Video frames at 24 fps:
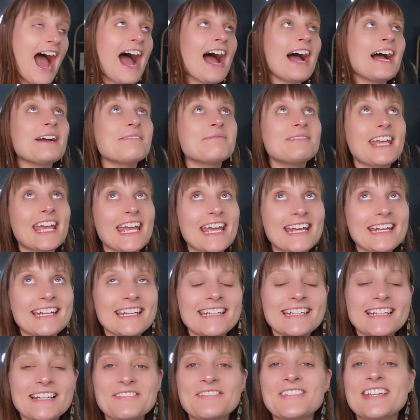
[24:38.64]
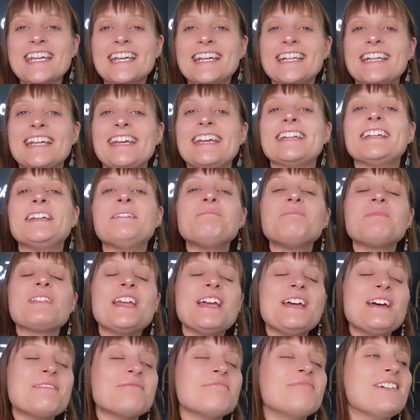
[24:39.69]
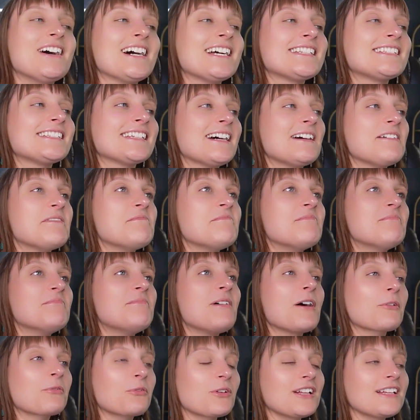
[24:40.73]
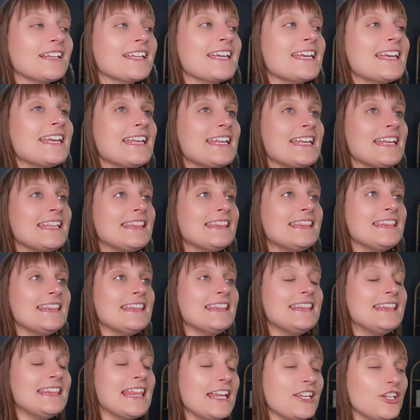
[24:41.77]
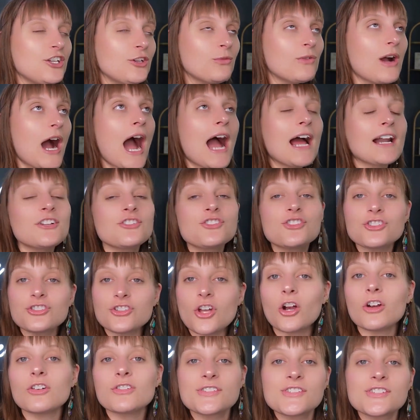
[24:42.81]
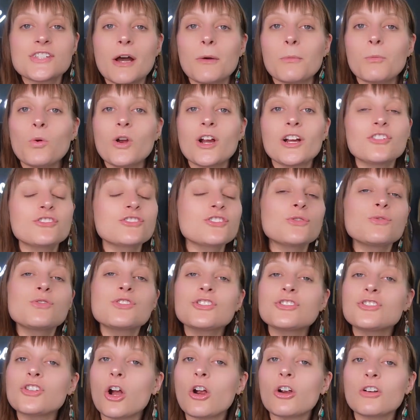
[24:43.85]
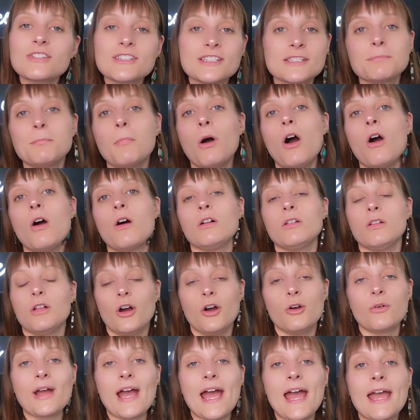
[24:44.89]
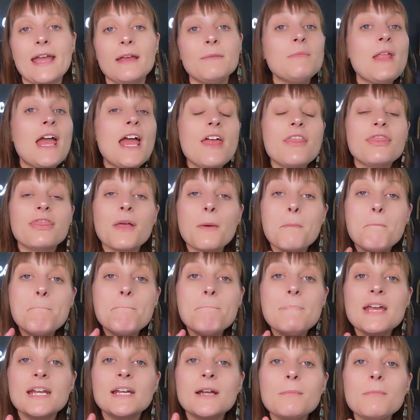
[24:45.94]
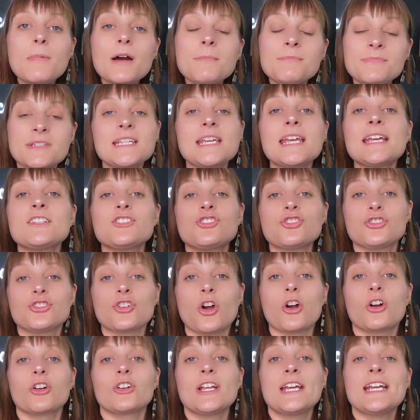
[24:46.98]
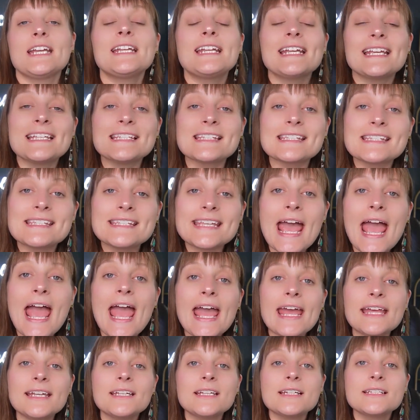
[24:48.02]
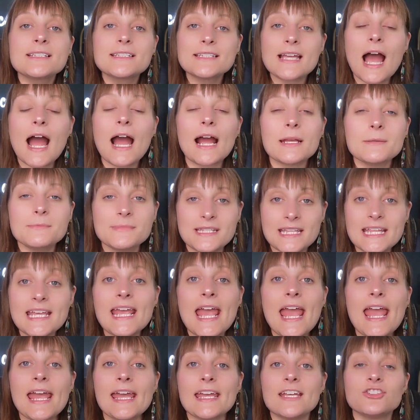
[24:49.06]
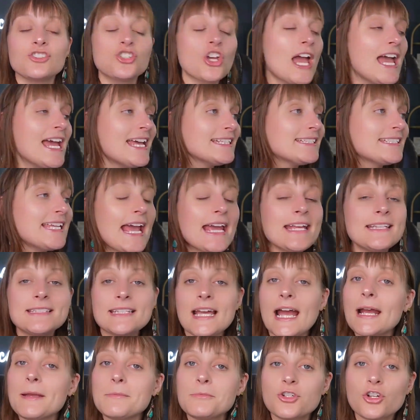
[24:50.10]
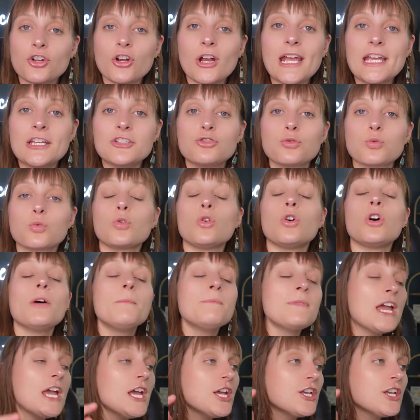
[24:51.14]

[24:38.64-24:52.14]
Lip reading: I'm kidding. But really, you got to start somewhere. So start small, okay? The minimum to get started is 10 times the age. 10 times your age rule.